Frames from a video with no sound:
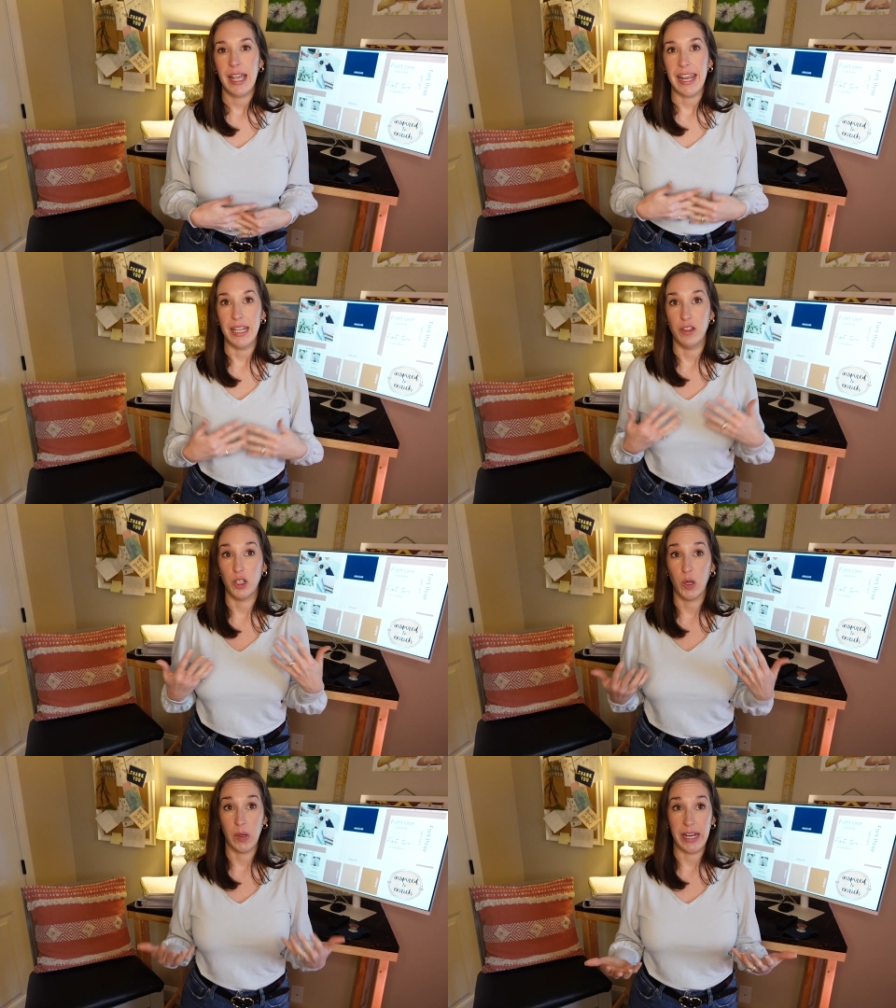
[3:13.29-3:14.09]
And the
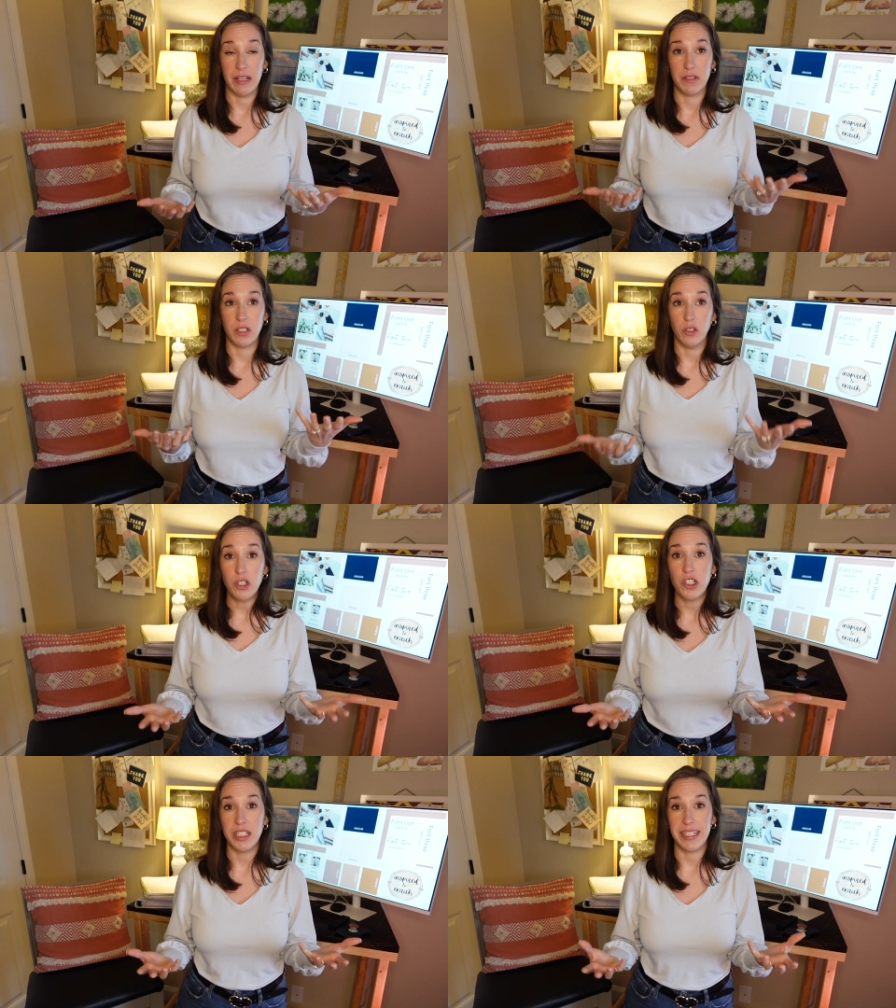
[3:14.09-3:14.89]
creative
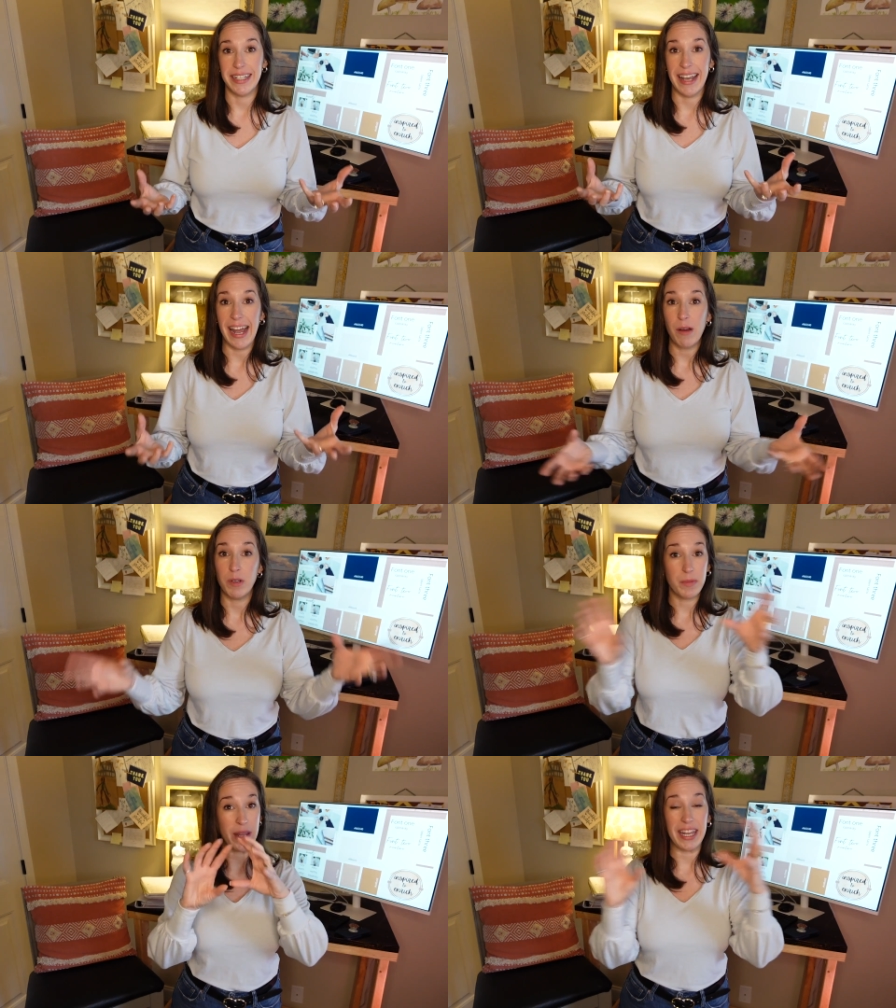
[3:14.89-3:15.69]
solution to that
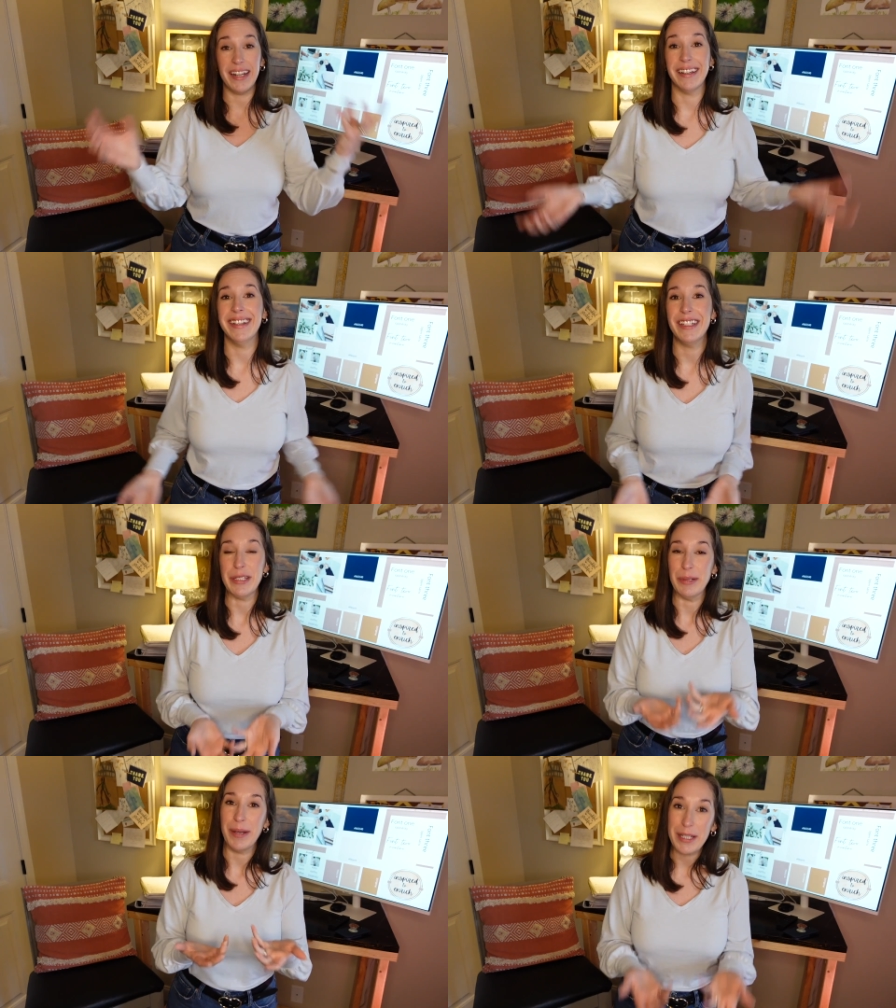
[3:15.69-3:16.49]
was making it
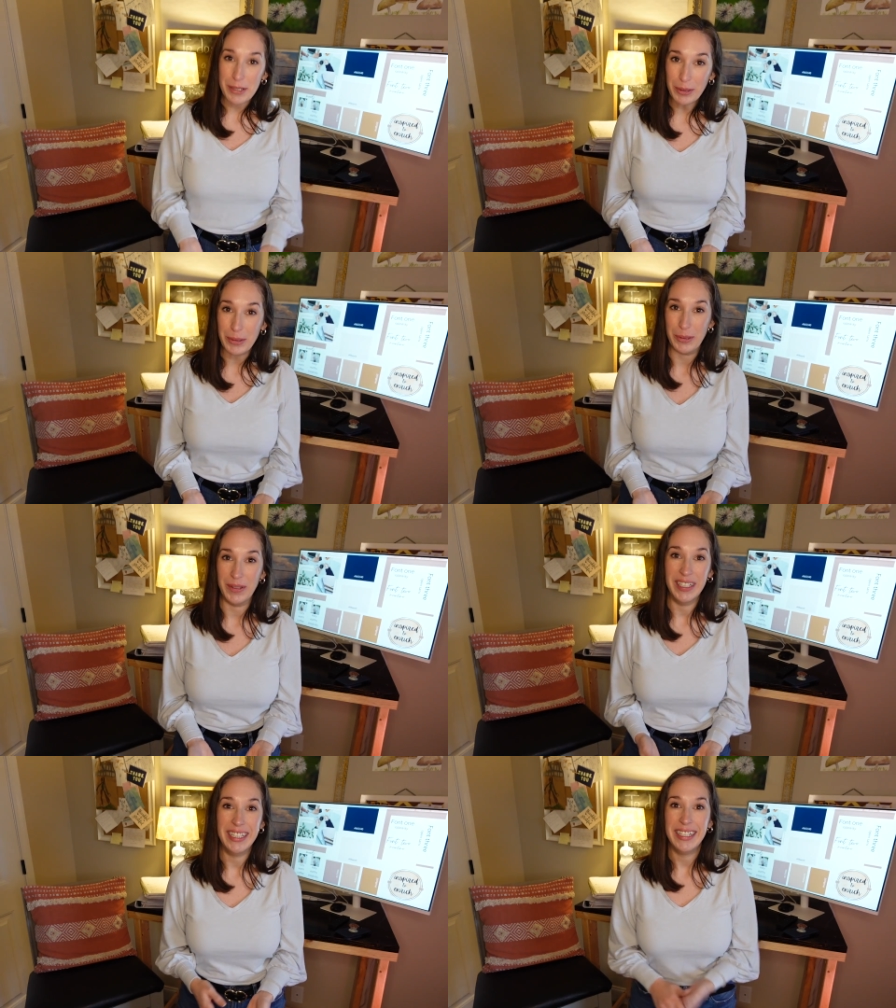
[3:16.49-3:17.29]
into a circle.